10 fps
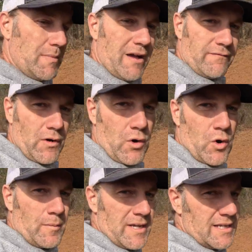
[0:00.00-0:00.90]
my
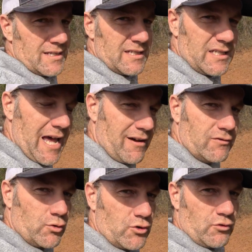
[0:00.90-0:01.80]
farm is
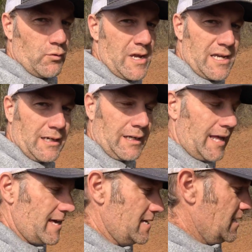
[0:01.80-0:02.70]
South Georgia red
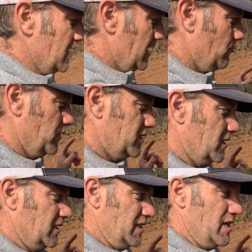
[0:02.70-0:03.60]
clay, which
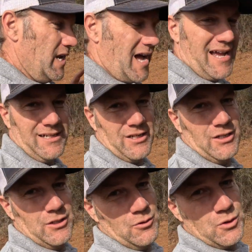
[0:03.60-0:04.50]
is not
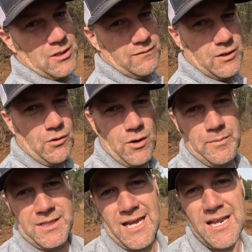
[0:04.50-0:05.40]
conducive to
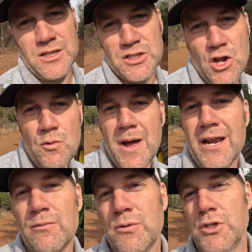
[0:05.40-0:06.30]
growing potatoes.
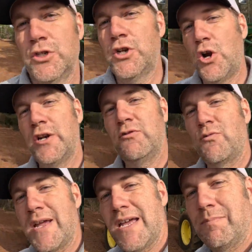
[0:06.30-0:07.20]
Nobody wants a dirty
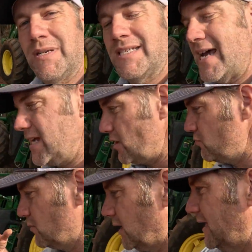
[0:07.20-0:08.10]
red
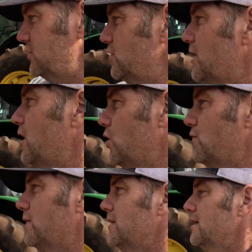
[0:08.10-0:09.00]
potato, clay stuck all
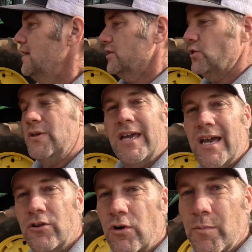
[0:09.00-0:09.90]
over it. So you
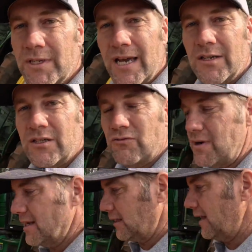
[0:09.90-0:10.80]
can't grow potatoes in
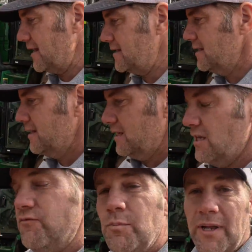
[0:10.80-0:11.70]
red clay
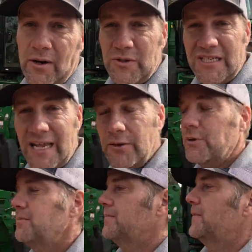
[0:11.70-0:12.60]
if you plan on selling
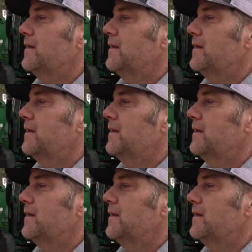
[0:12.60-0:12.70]
them.